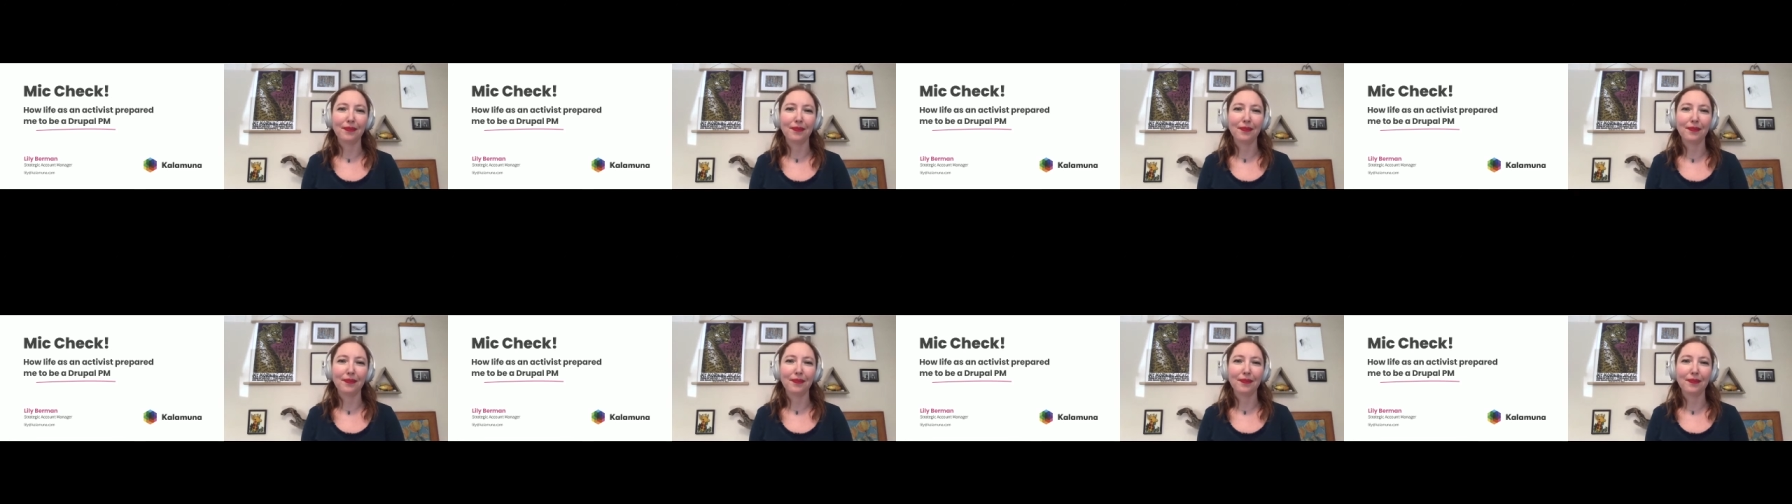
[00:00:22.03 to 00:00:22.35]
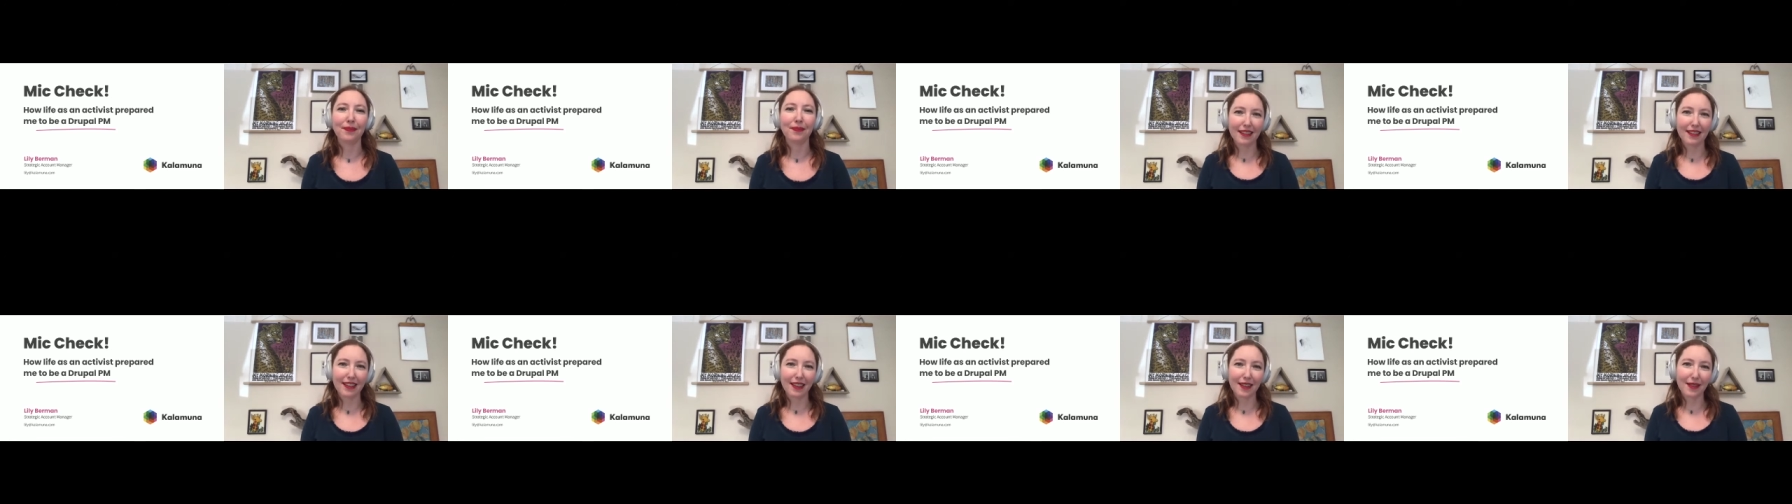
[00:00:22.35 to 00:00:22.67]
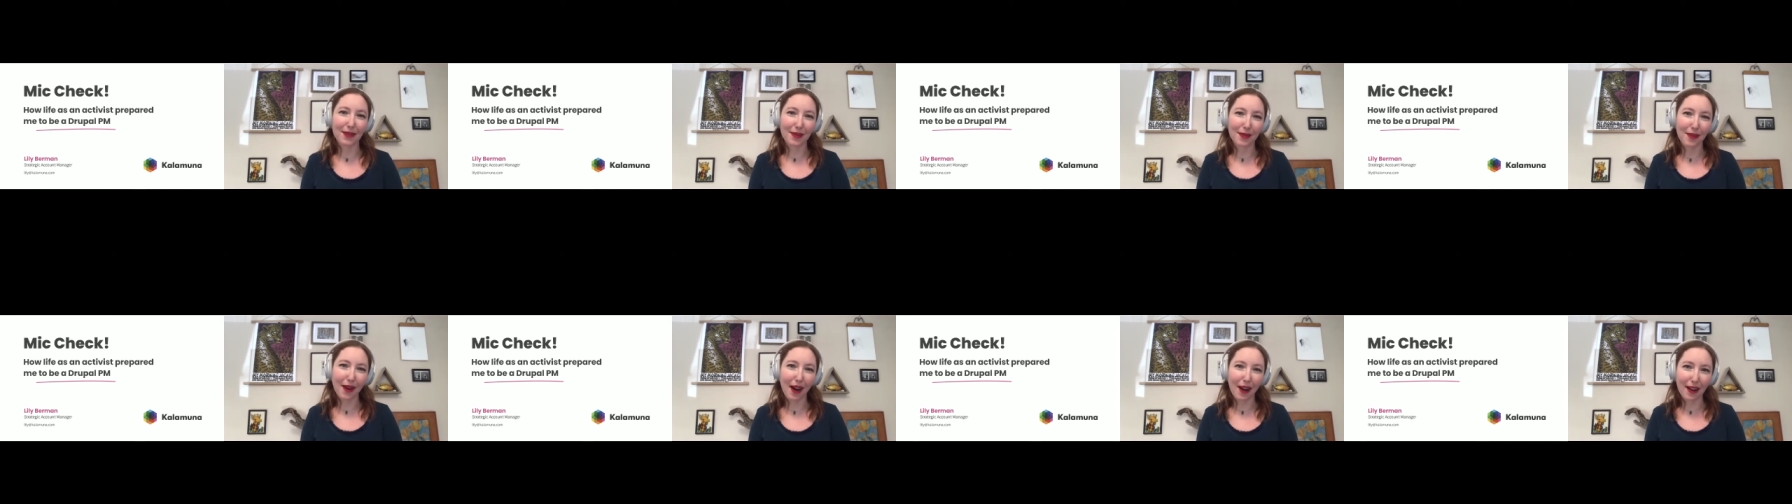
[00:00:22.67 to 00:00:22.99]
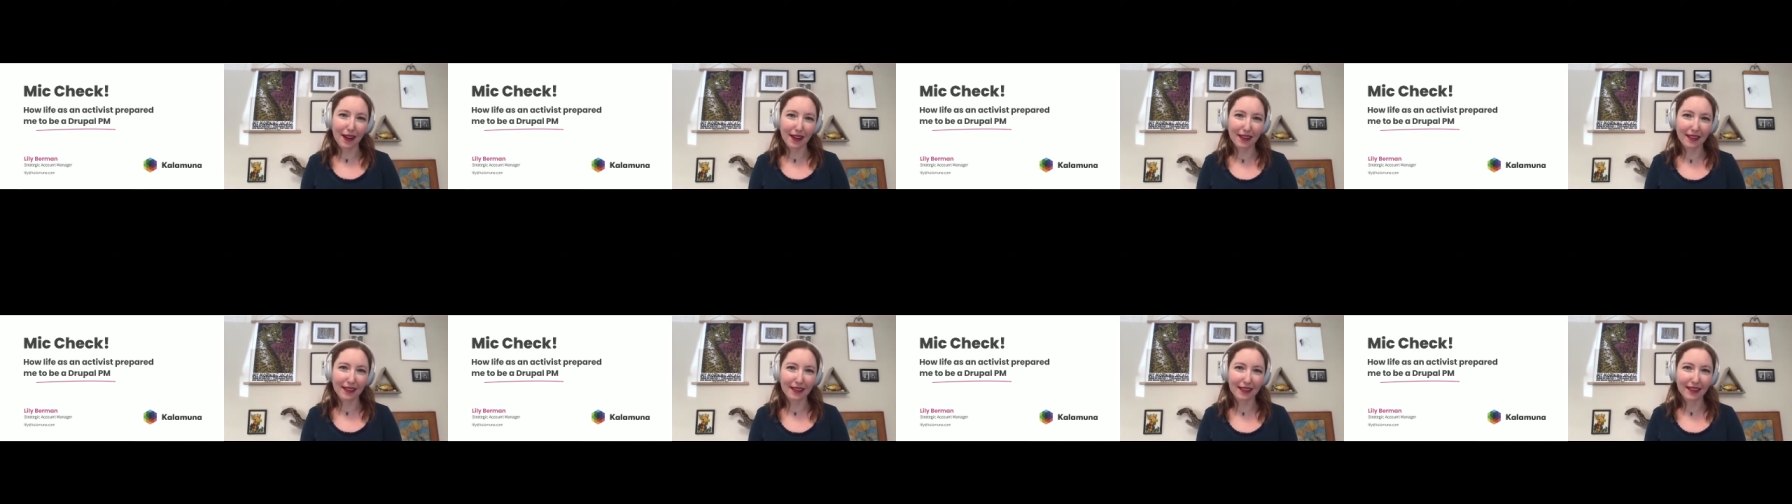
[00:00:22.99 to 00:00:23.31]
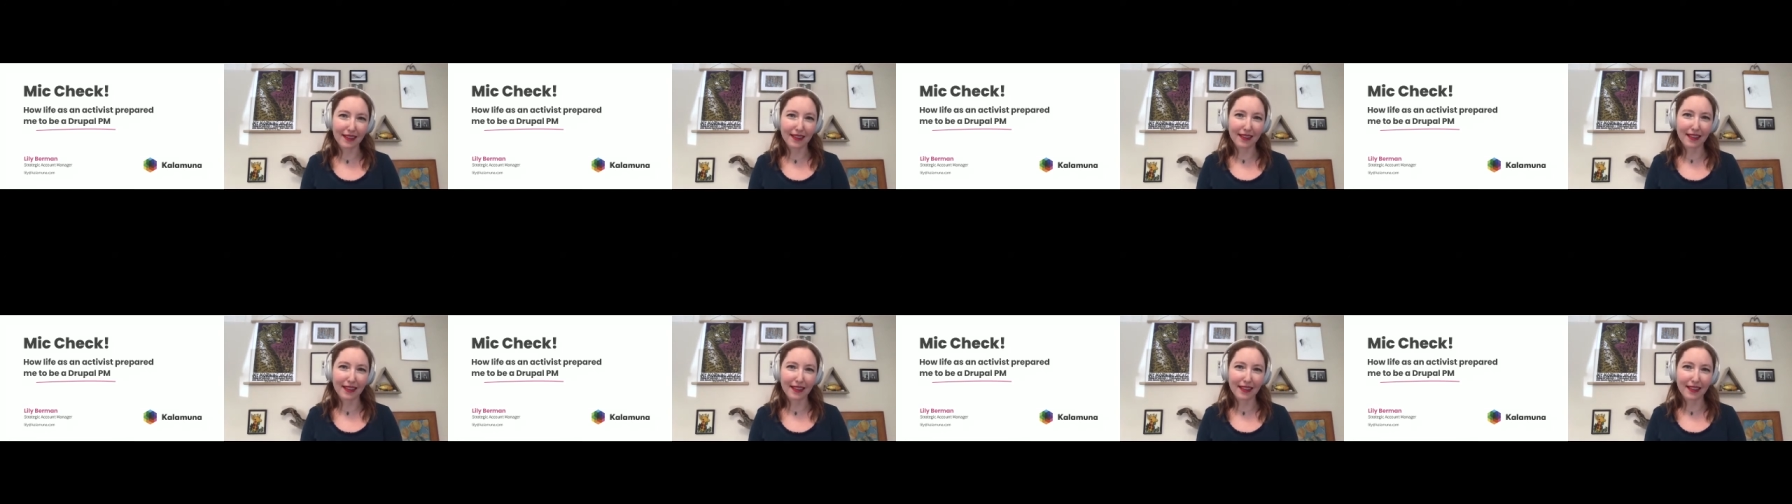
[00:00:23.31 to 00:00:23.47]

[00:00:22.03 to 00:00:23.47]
And I was wrong,